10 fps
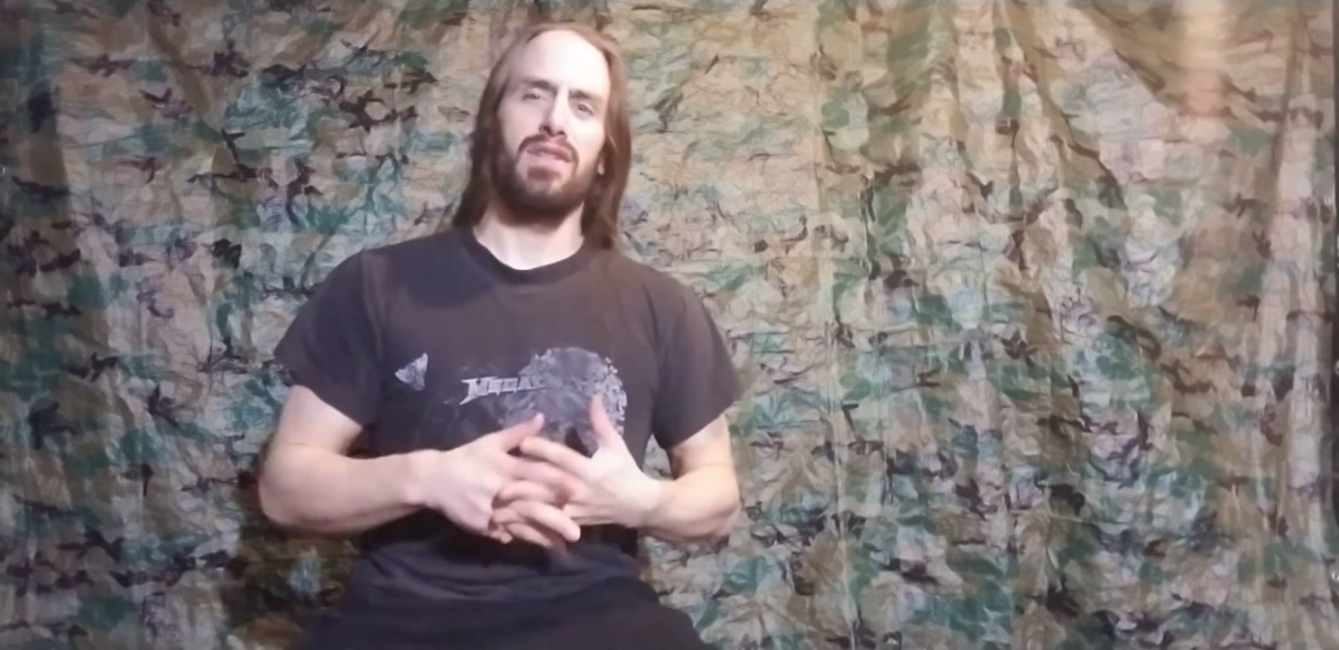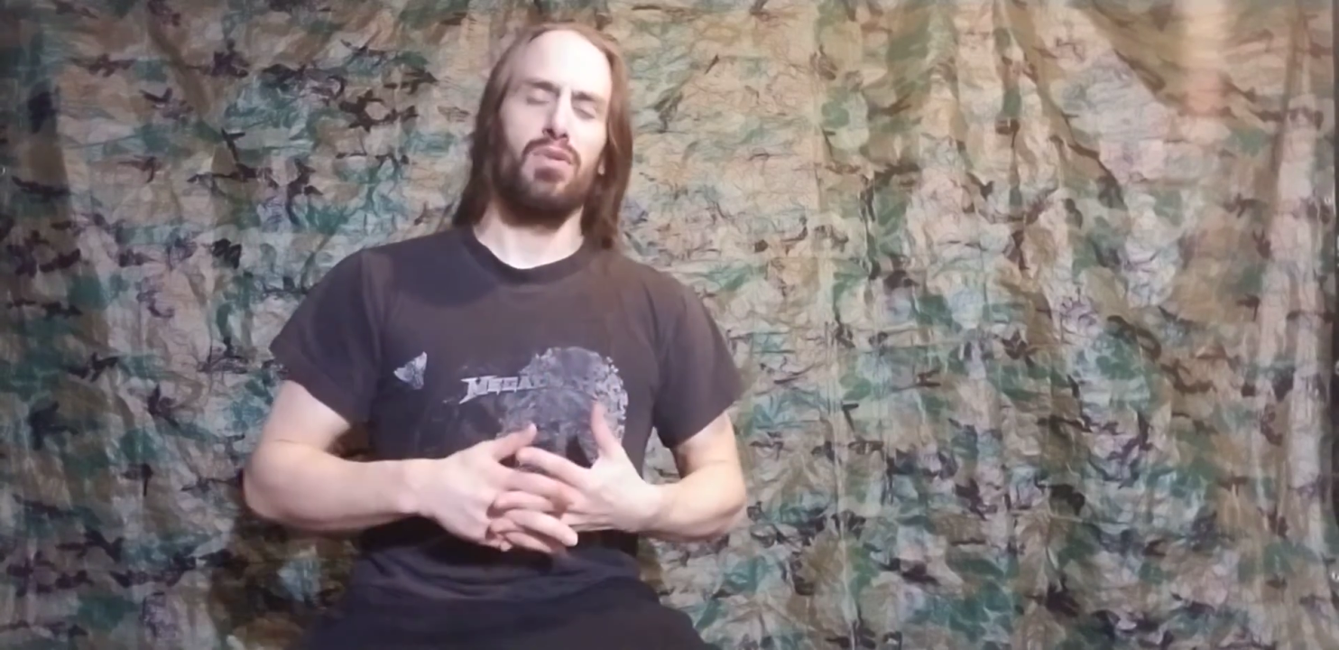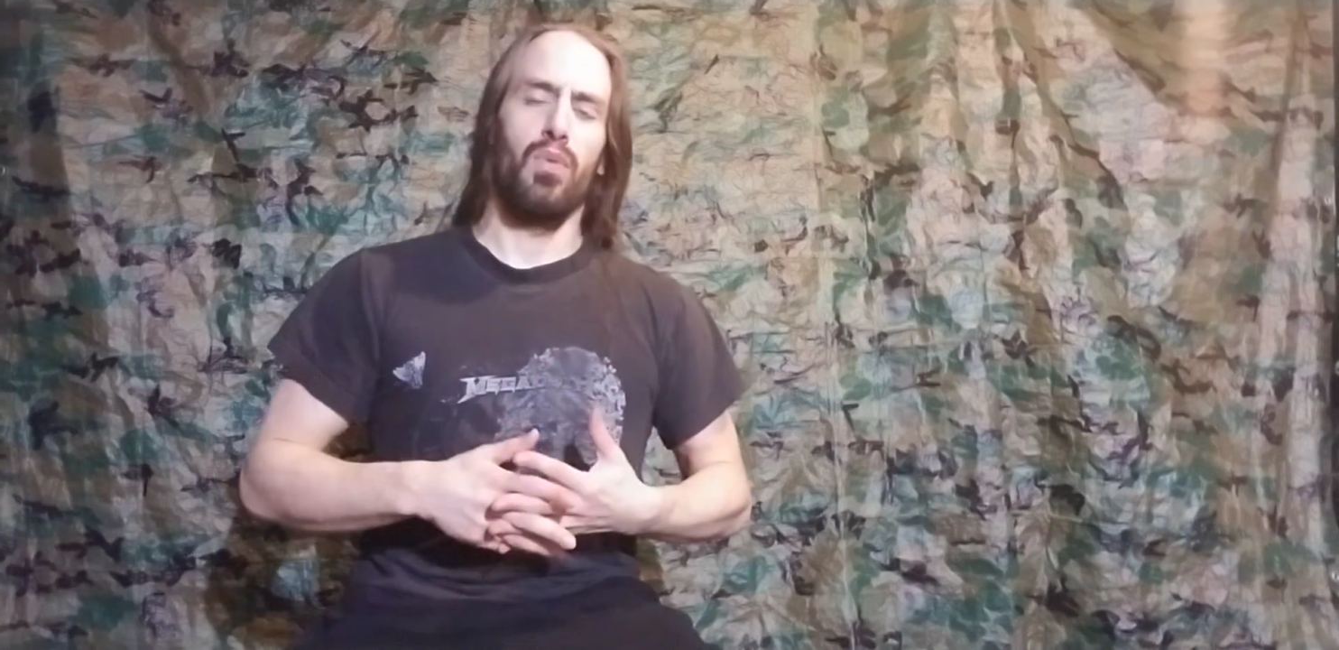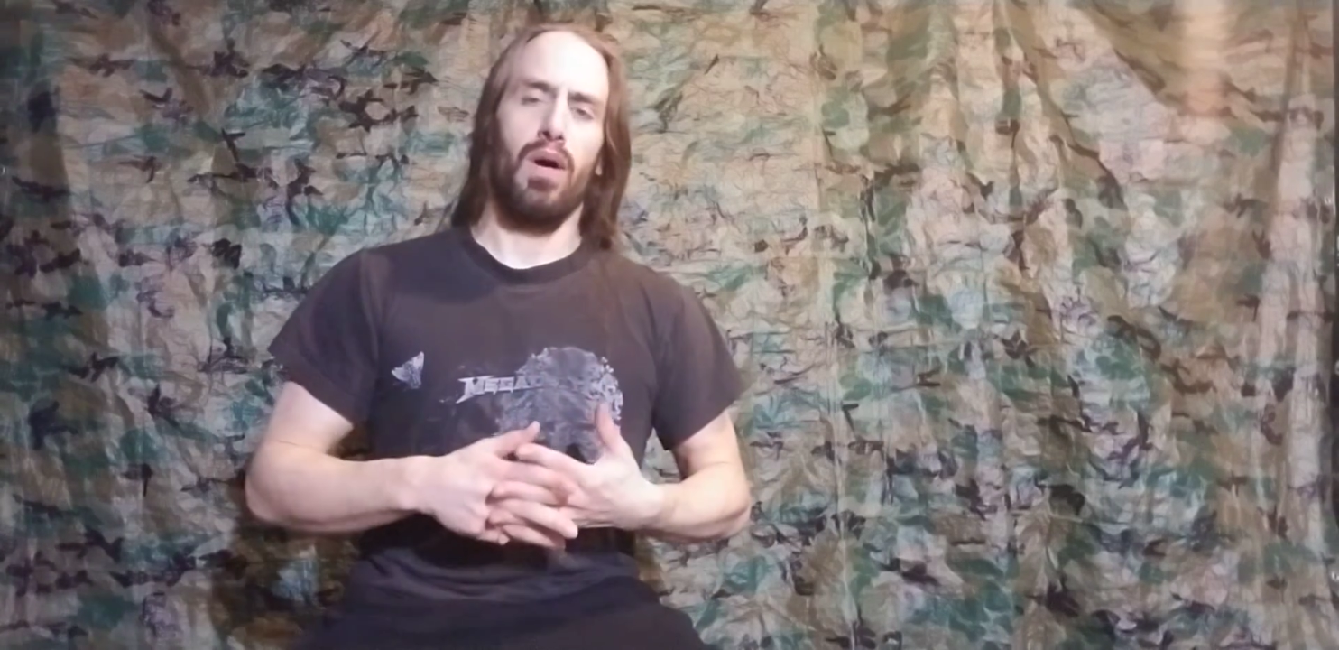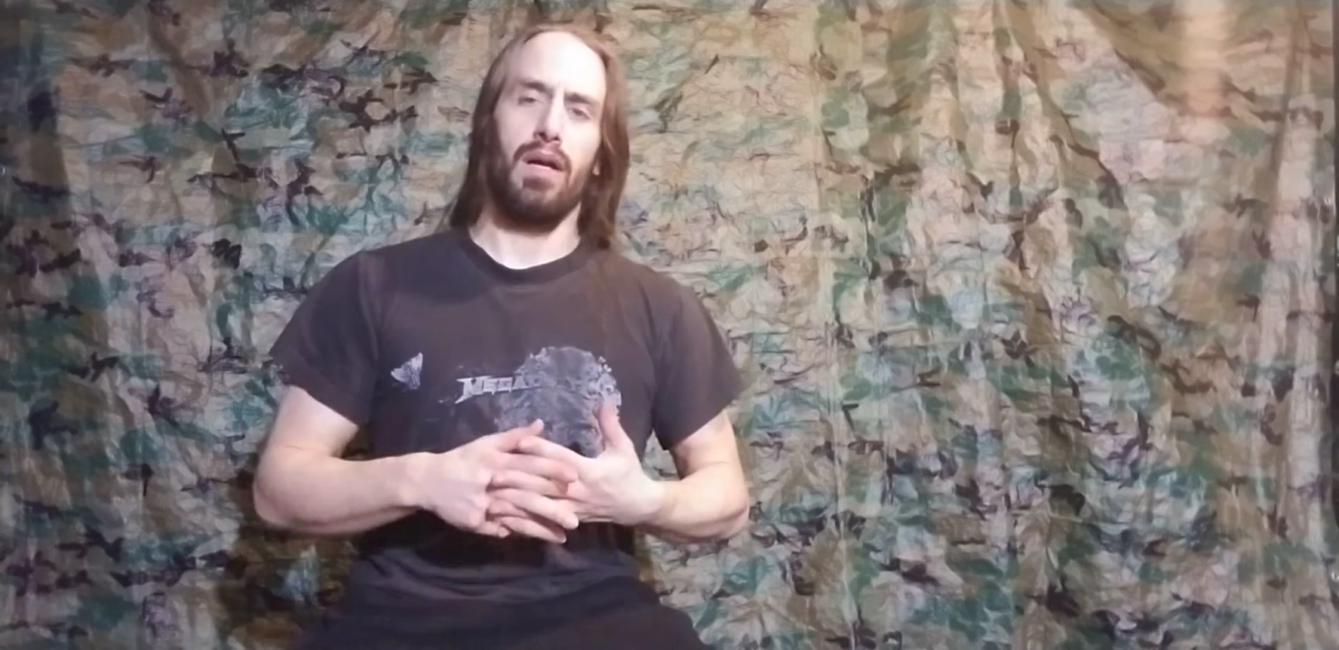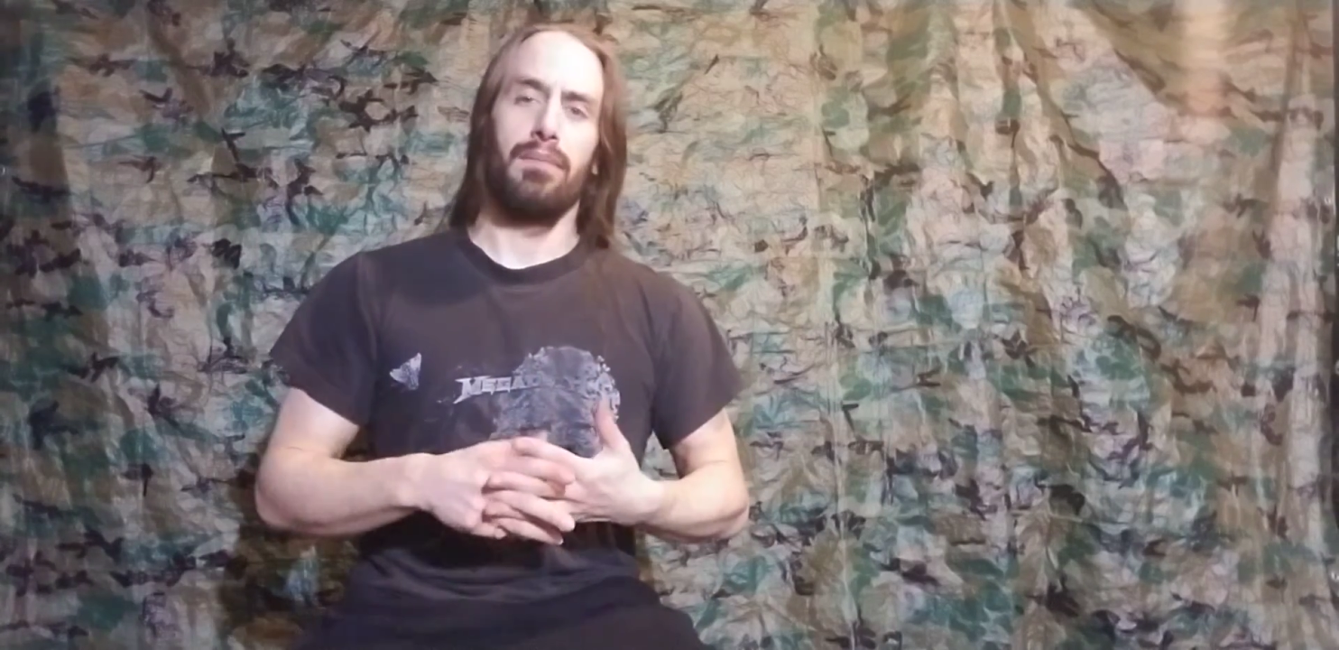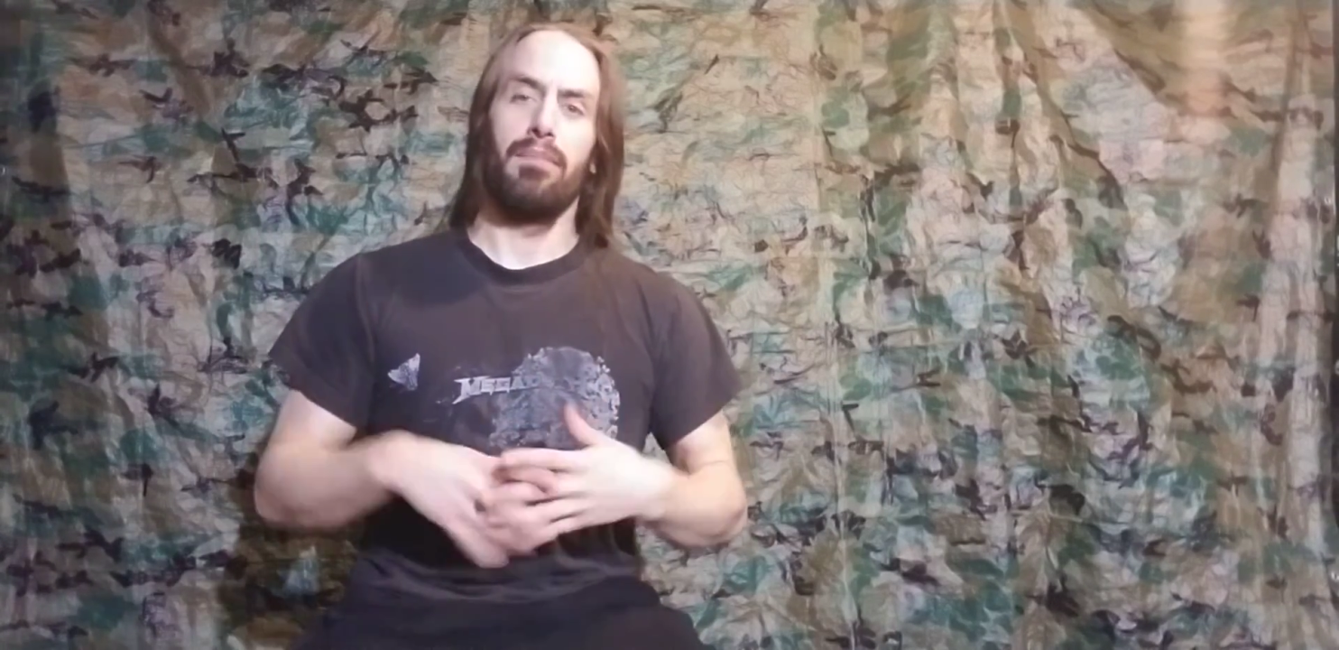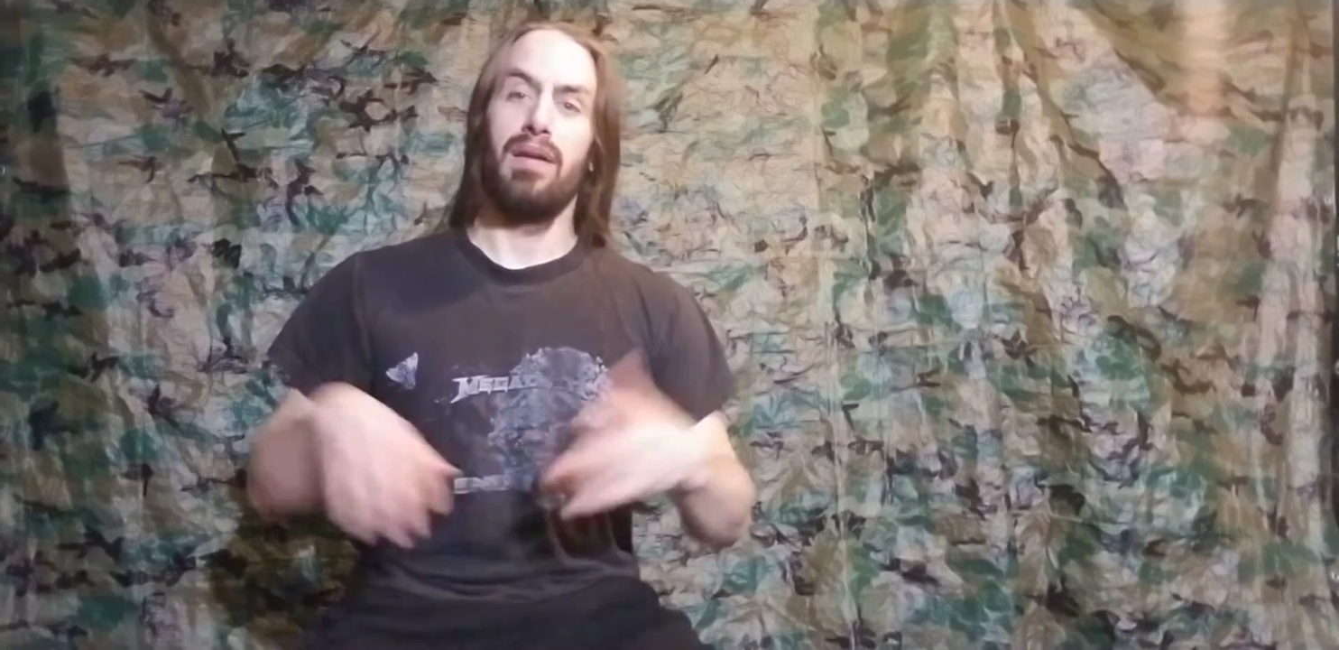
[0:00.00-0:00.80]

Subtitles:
you want.